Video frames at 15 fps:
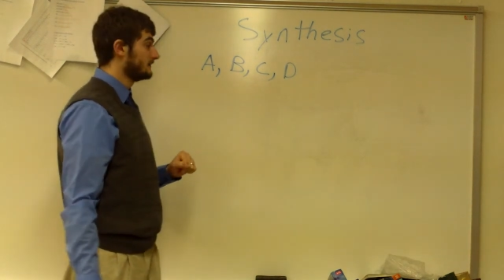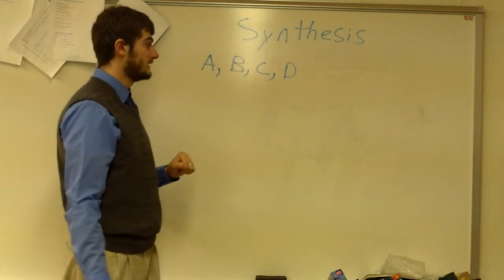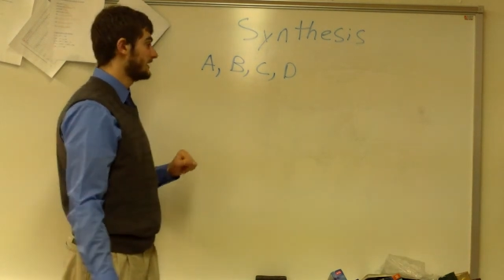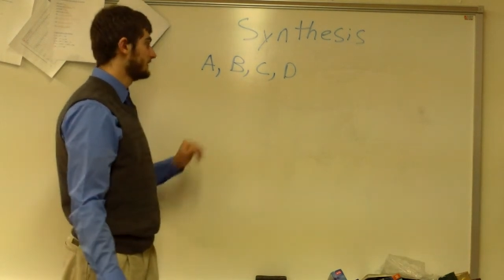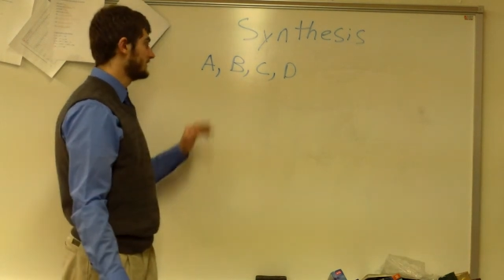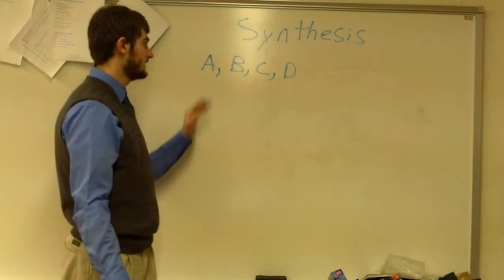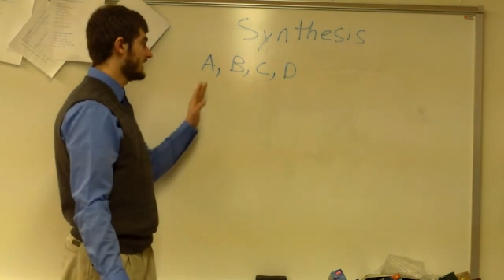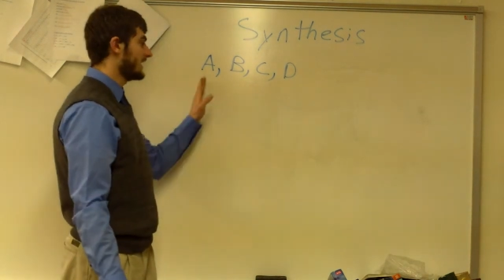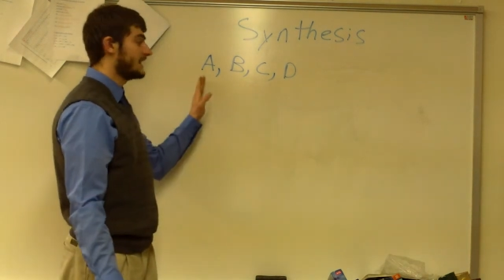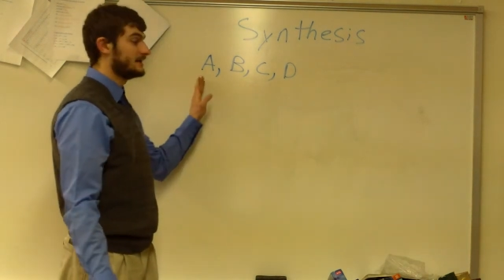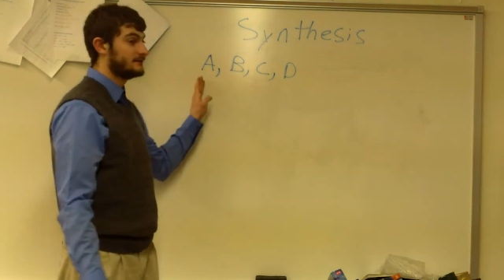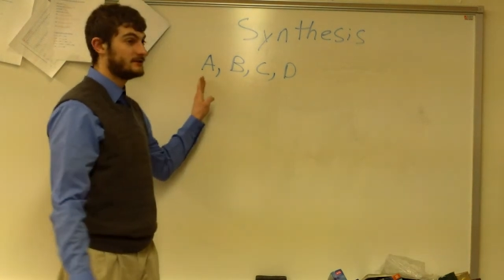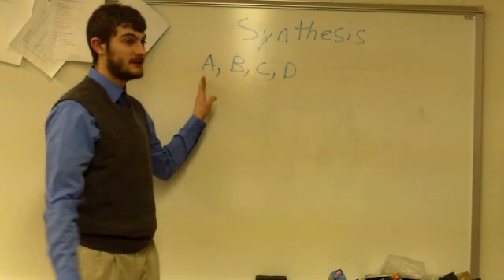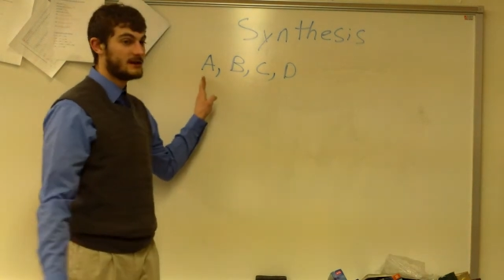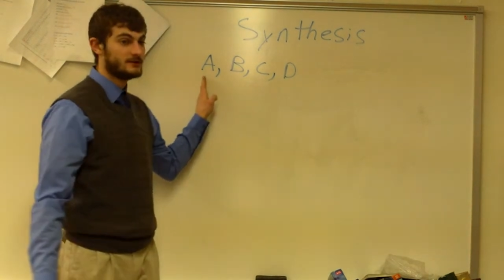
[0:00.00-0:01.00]
Maybe
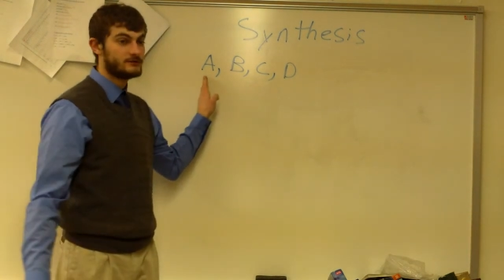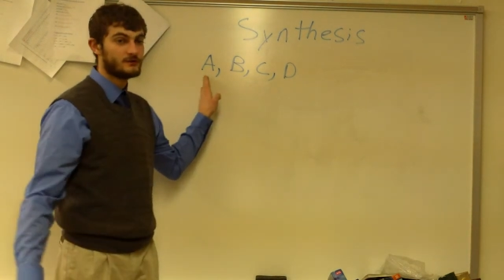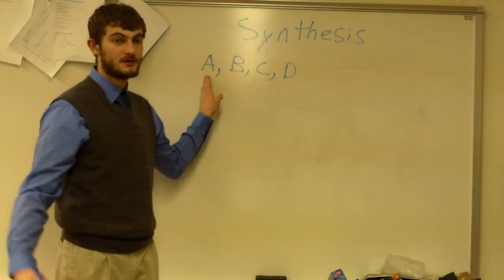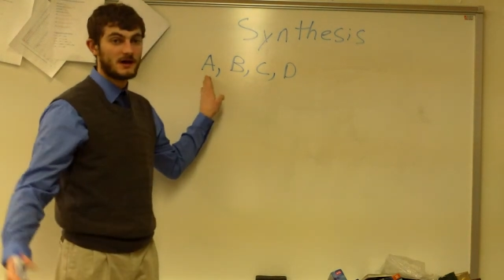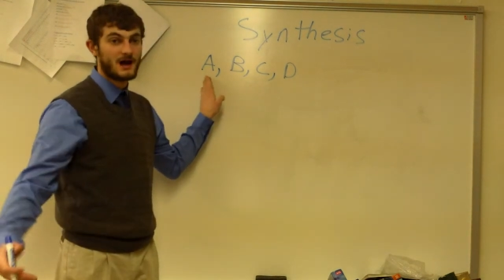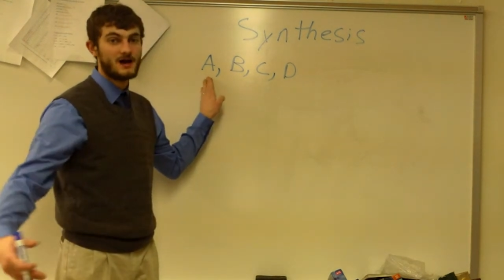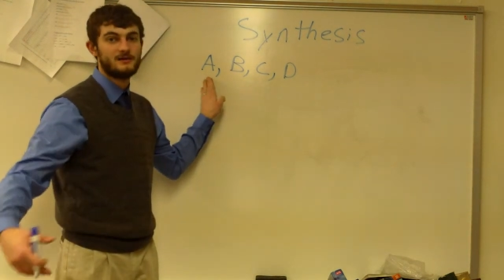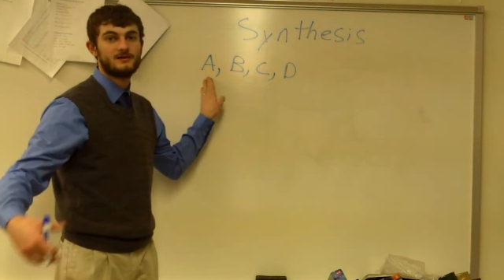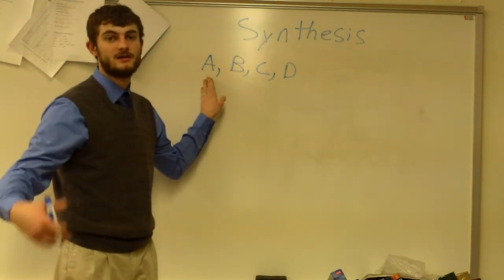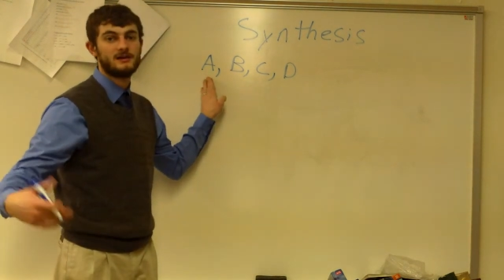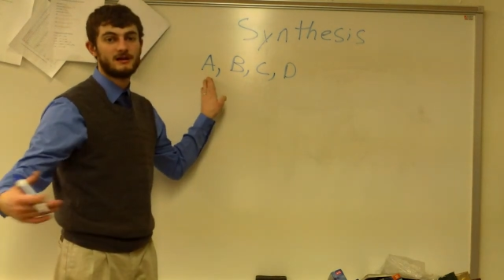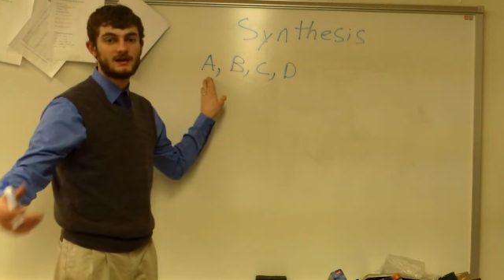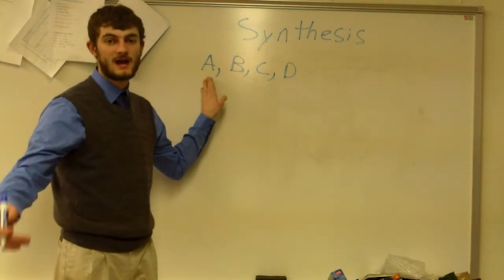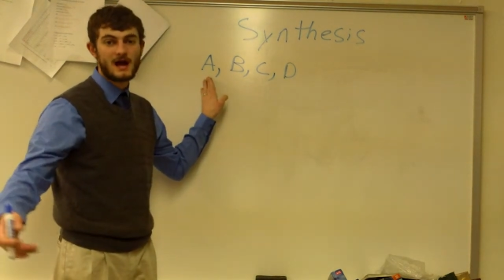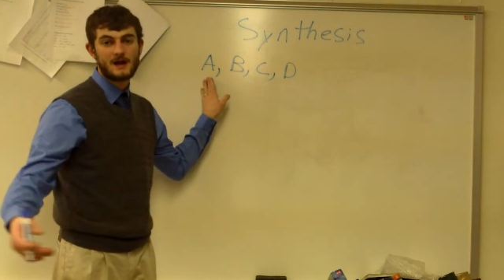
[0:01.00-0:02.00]
A stands for iron
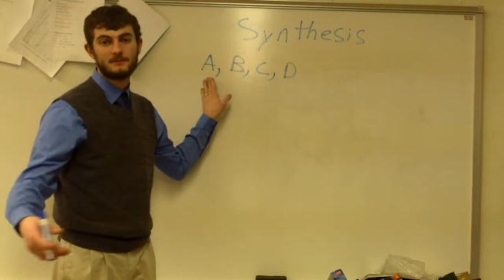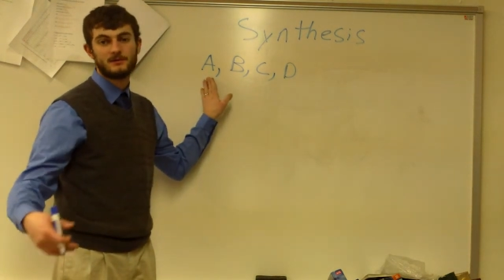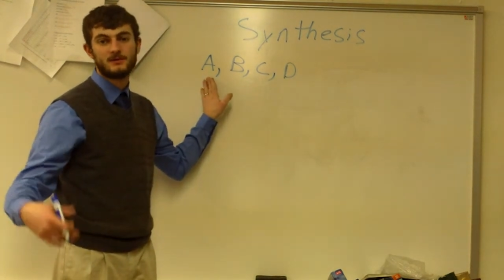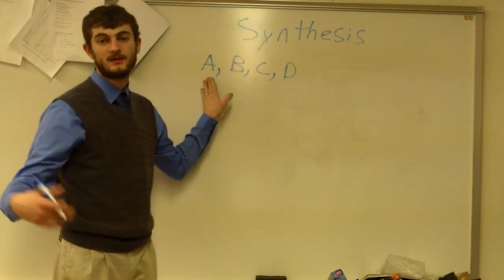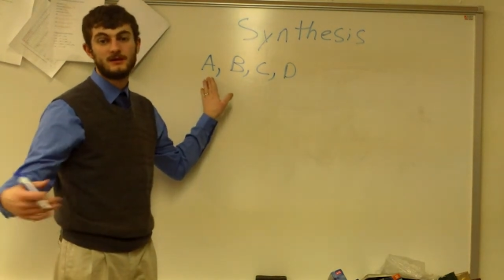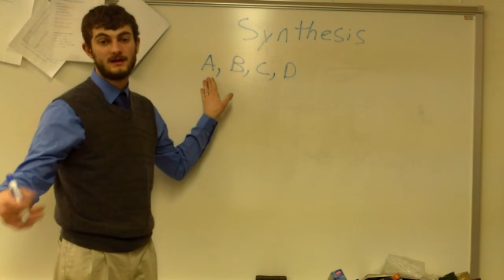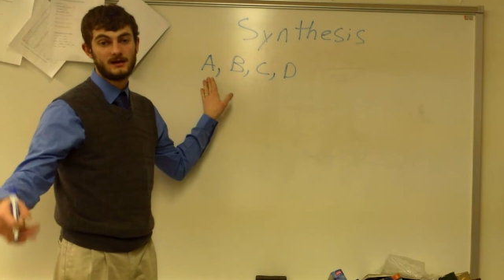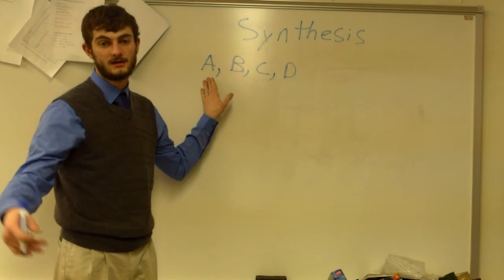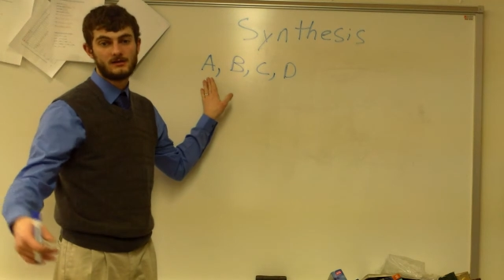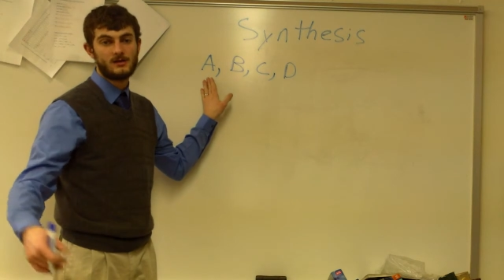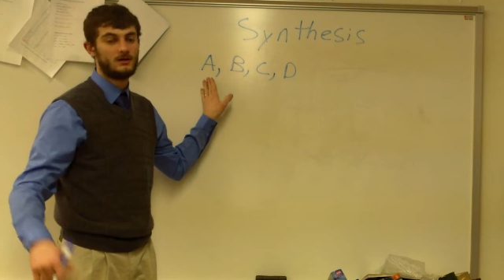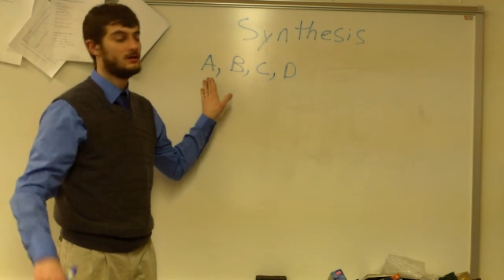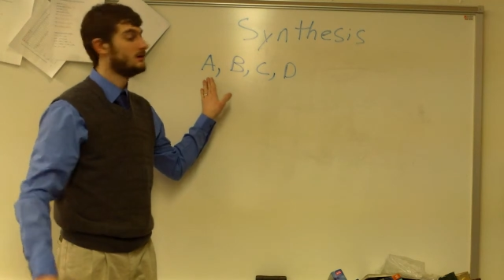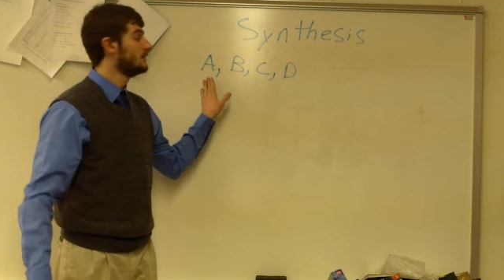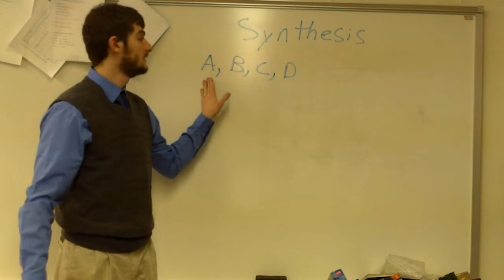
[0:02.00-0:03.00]
and copper and
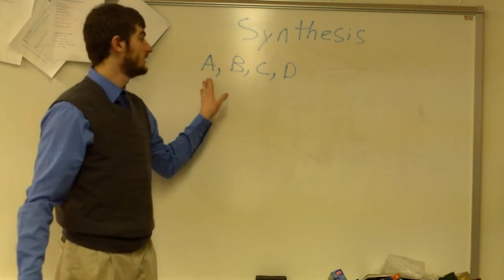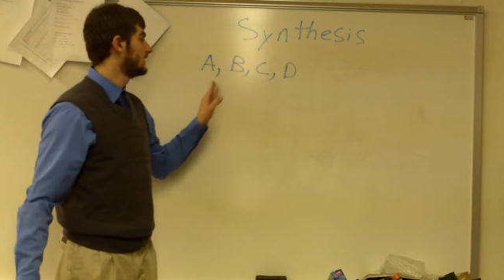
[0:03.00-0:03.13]
nickel.